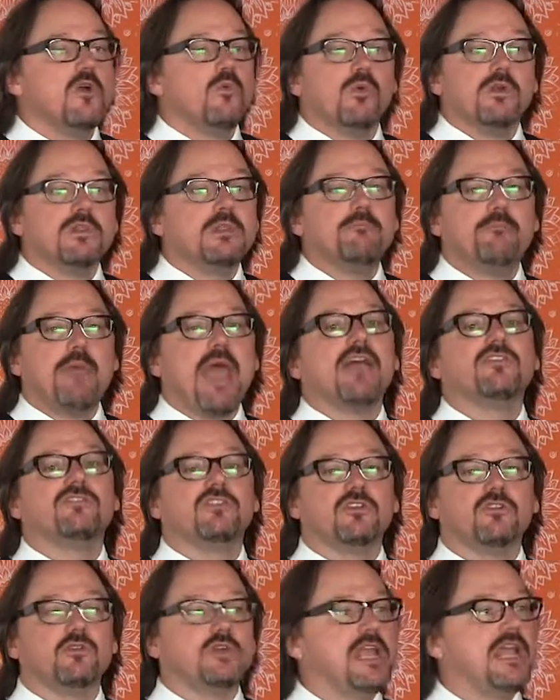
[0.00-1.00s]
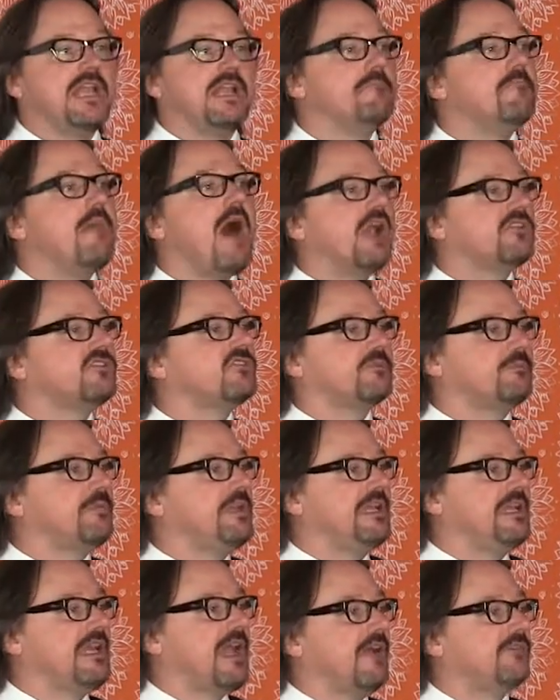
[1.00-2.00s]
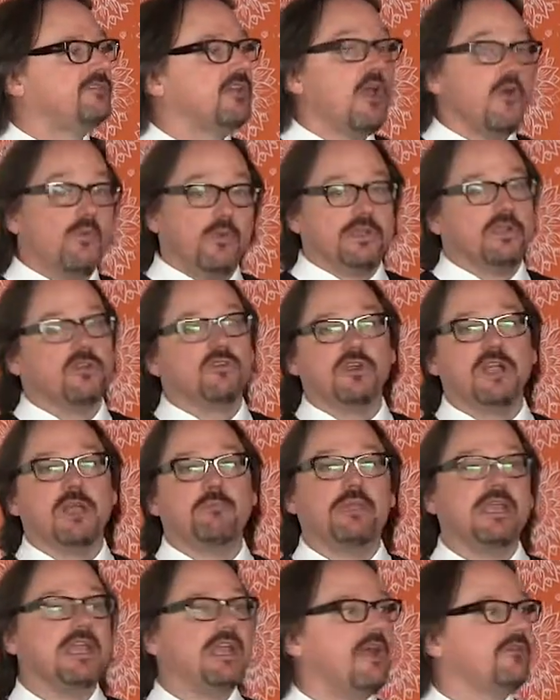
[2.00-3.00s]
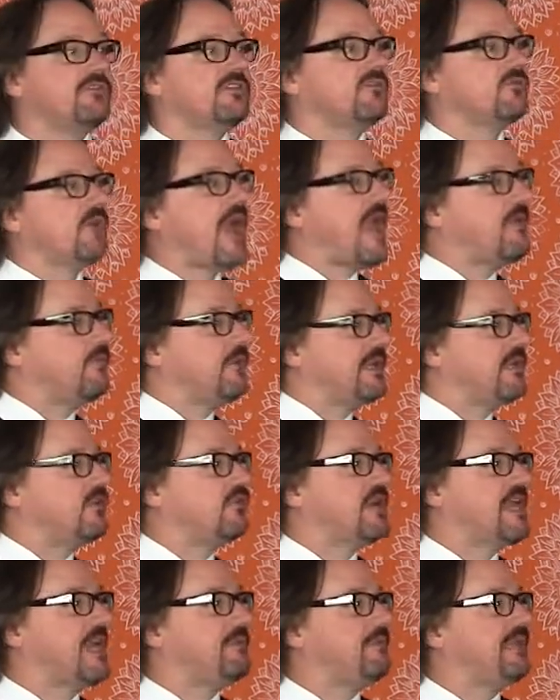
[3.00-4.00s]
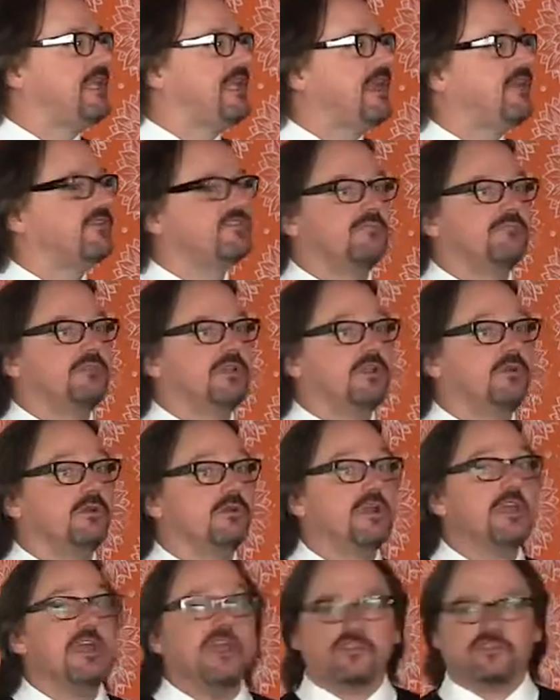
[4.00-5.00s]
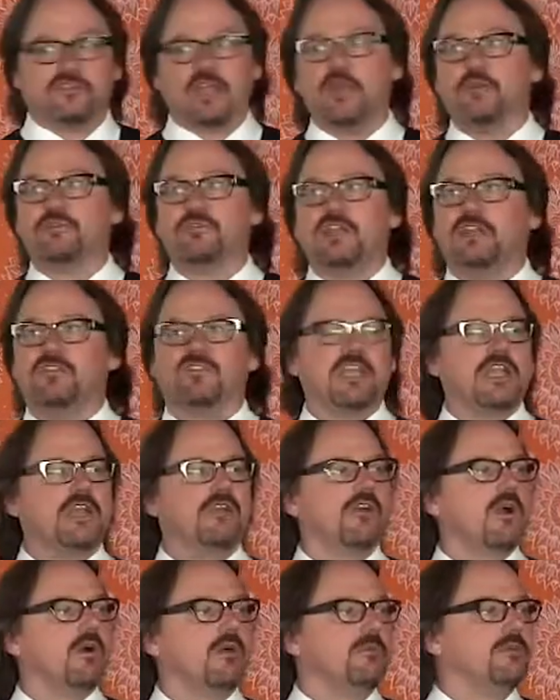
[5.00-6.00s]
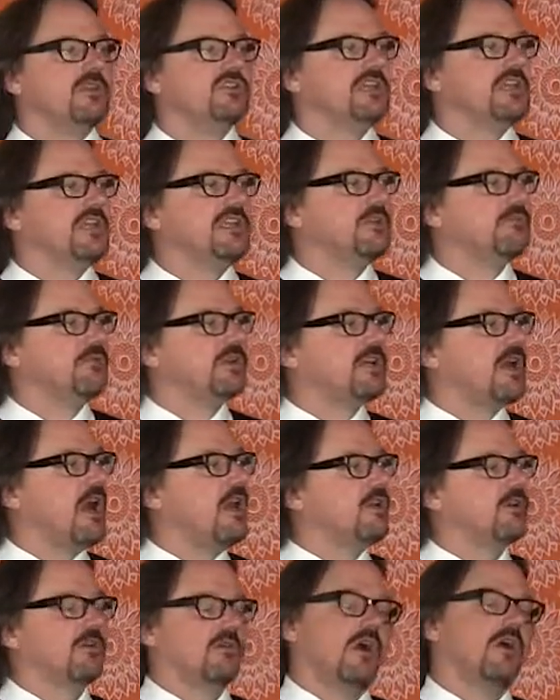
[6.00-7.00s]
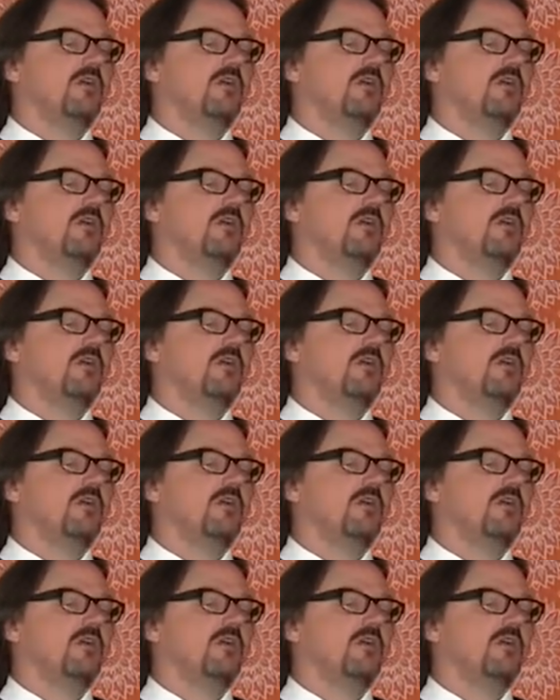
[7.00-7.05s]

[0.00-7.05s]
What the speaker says: We're the best at creating monster PDFs. We can create PDFs in red. We can create PDFs in blue. Sales needs the hero image in a different color.